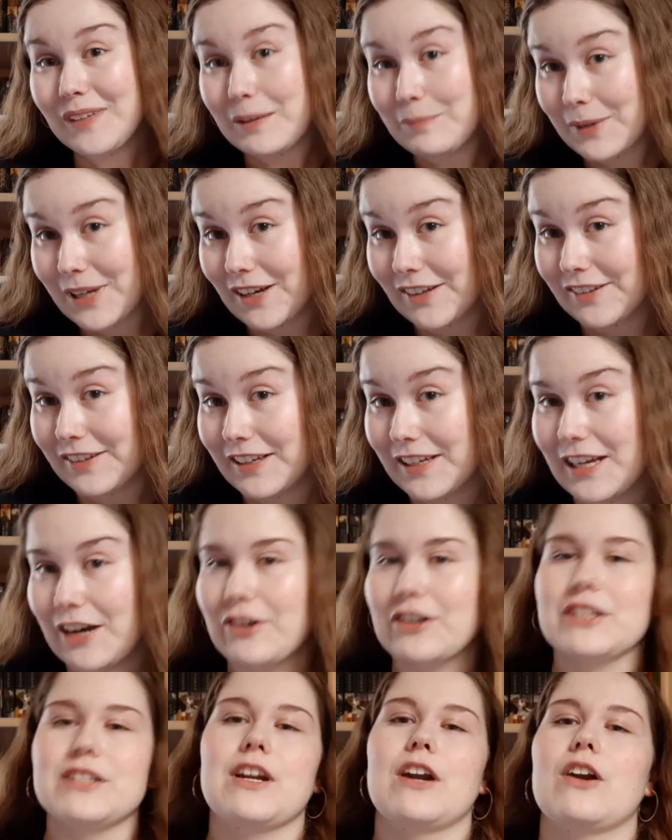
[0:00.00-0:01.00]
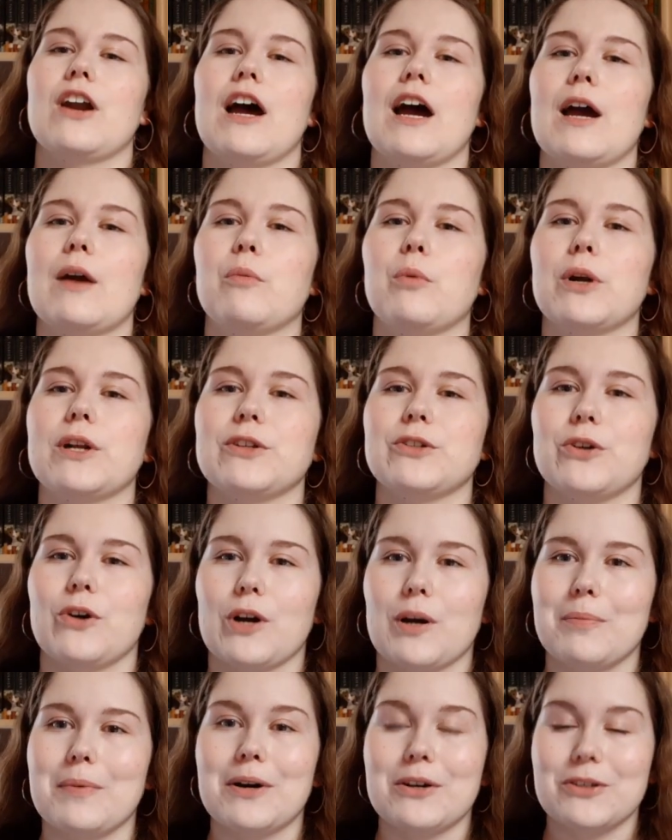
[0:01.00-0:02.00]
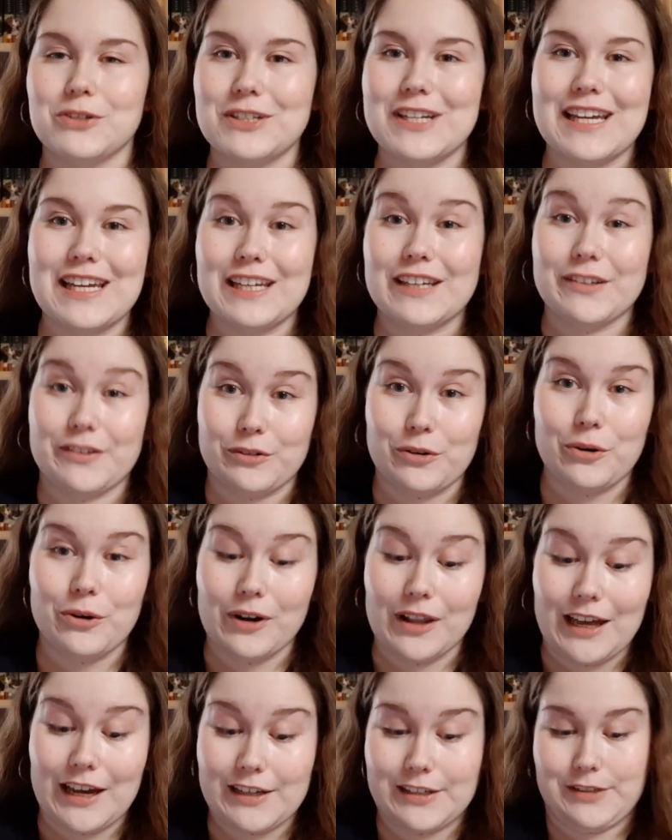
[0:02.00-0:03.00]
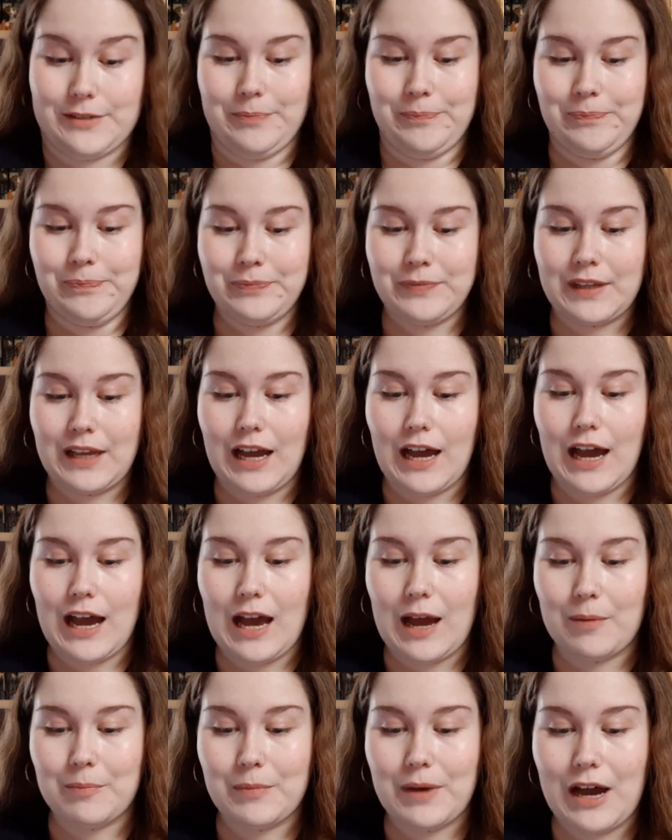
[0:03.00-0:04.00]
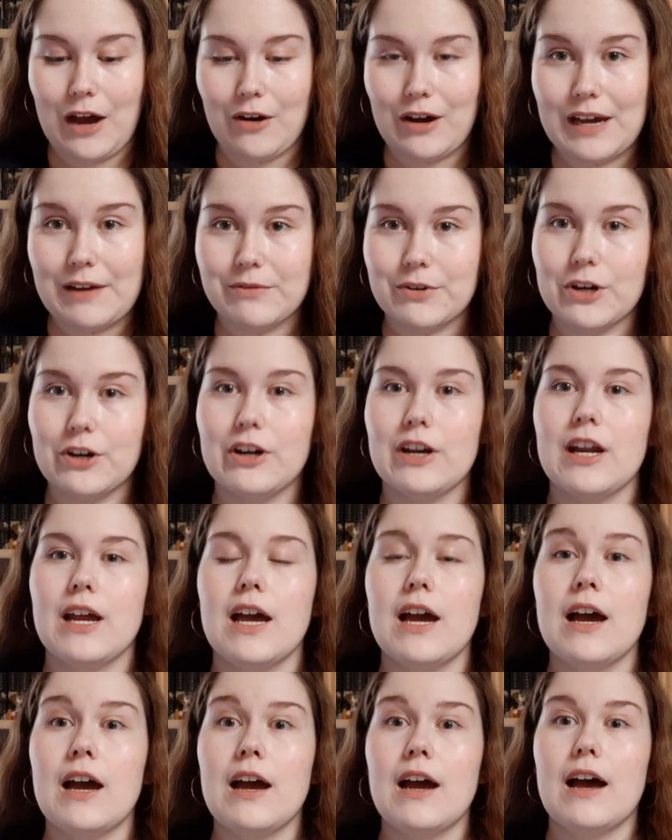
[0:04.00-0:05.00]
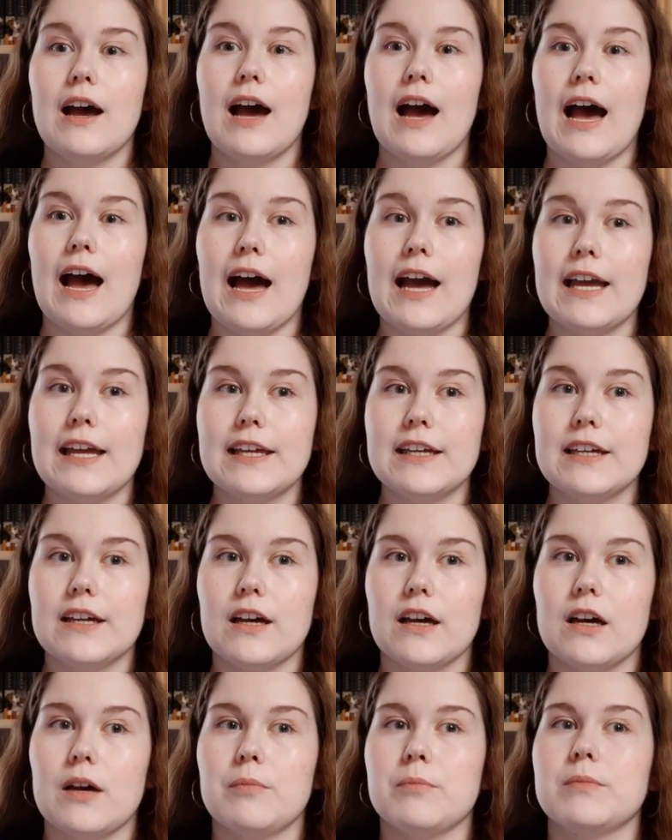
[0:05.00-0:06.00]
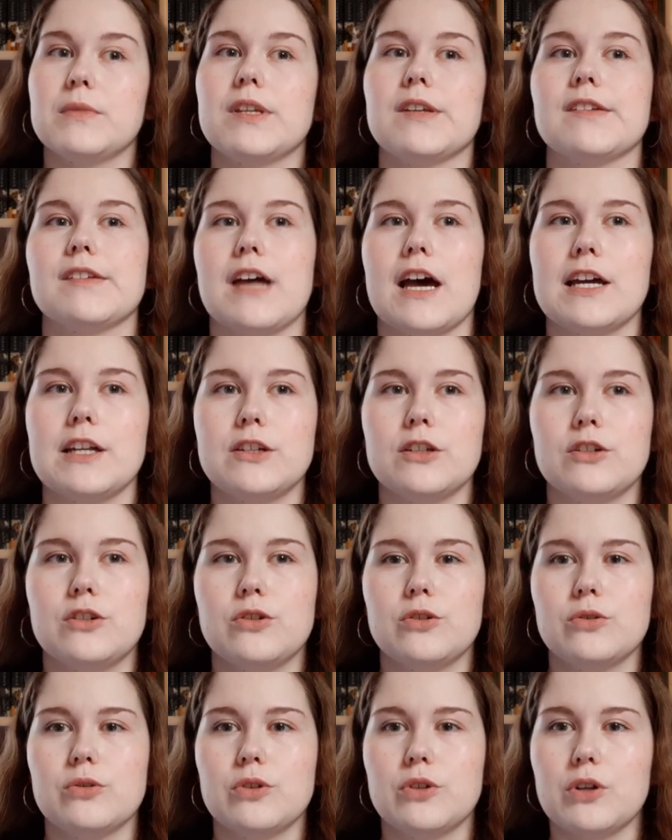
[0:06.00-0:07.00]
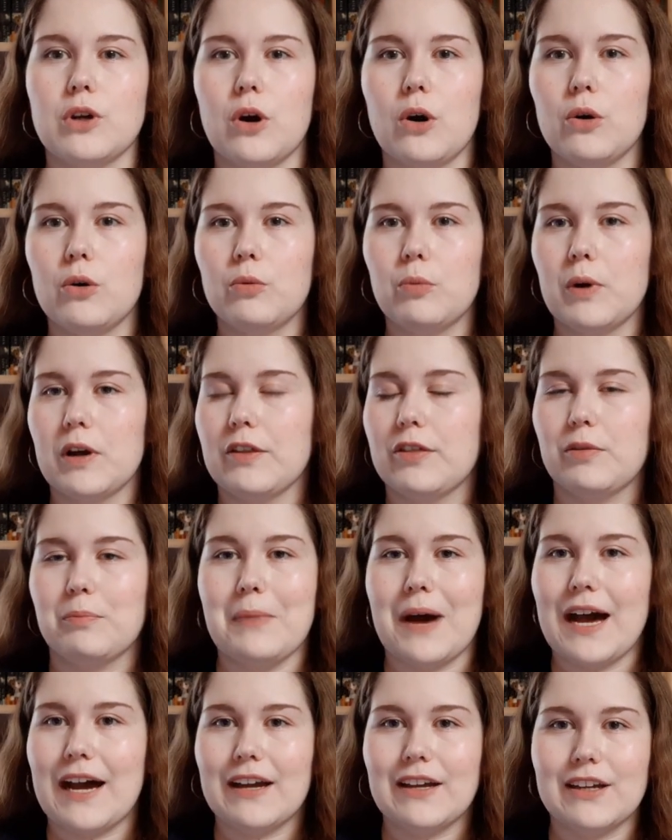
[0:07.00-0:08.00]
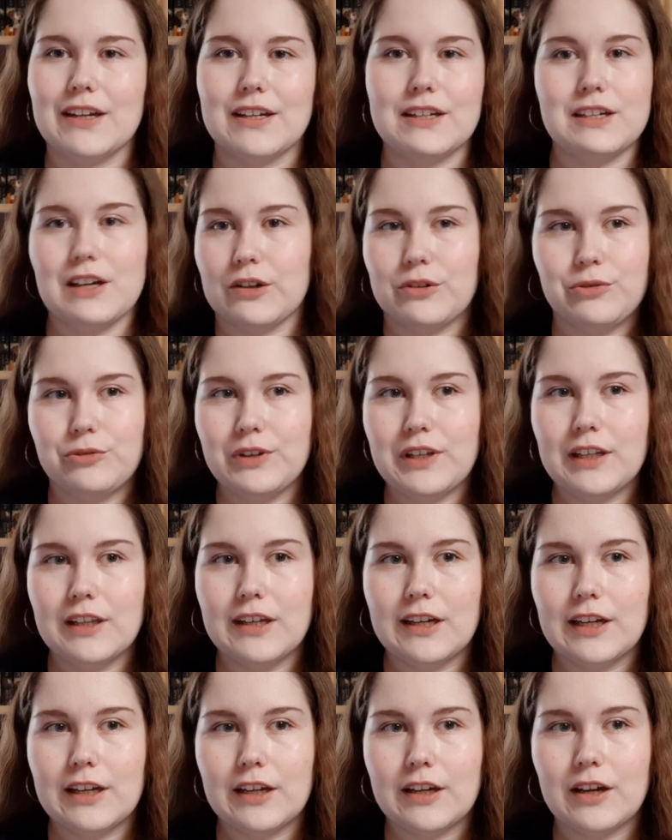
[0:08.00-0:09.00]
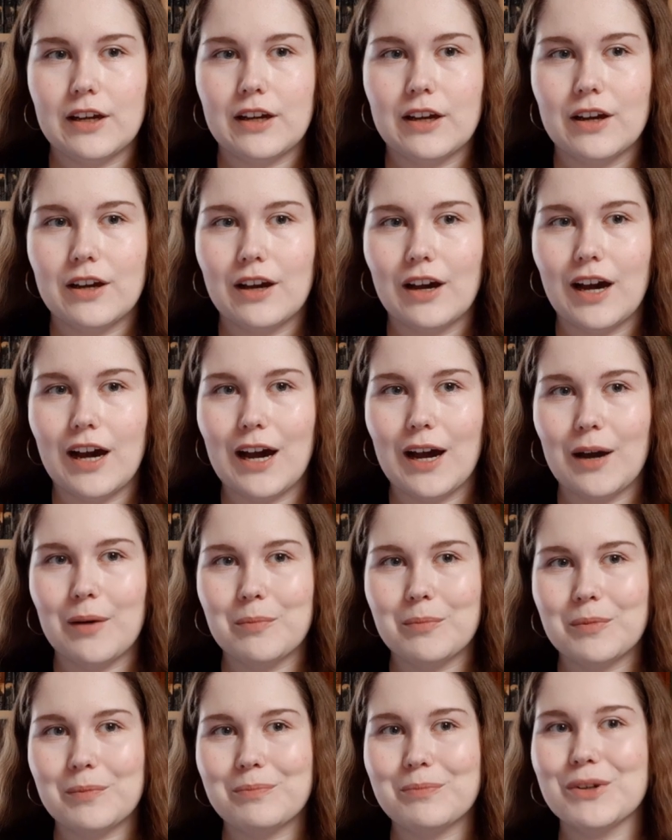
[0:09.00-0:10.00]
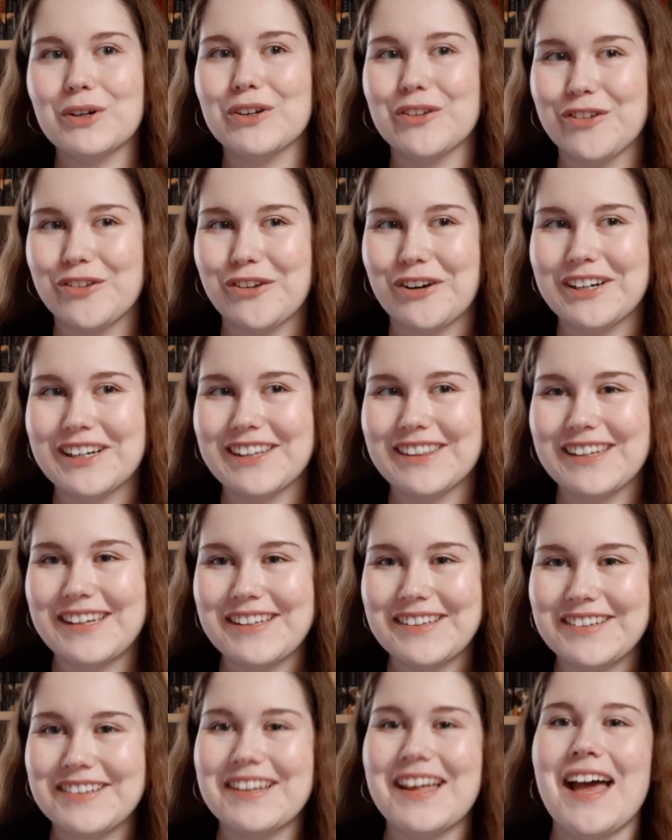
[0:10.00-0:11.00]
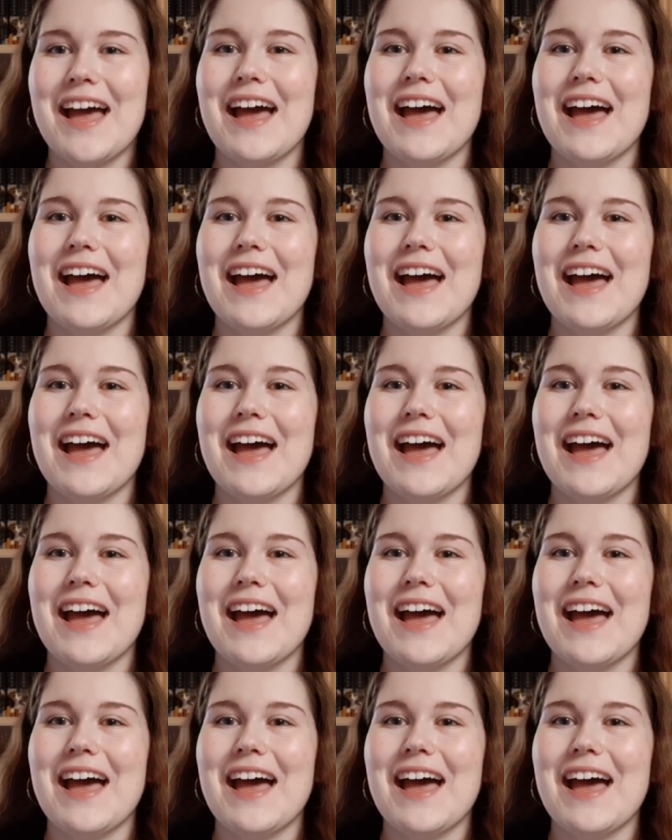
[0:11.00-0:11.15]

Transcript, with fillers: because the character I want to talk about today is Korlat. Um, however, I um, decided to go with my gut feeling um, concerning this